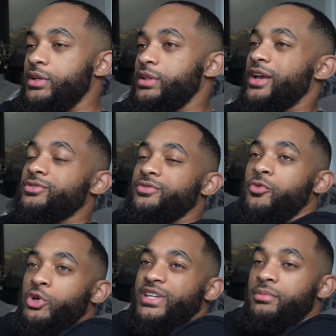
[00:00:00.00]
Like,
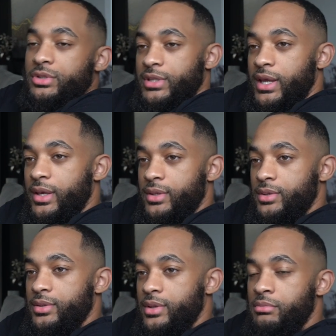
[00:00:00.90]
for example, today,
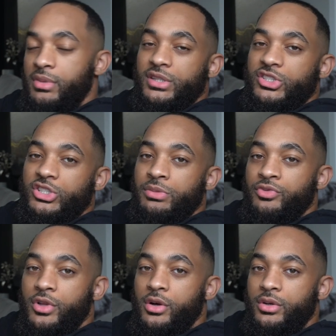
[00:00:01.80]
I'm gonna make this a gym
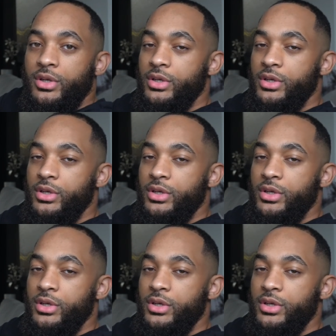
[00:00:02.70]
vlog.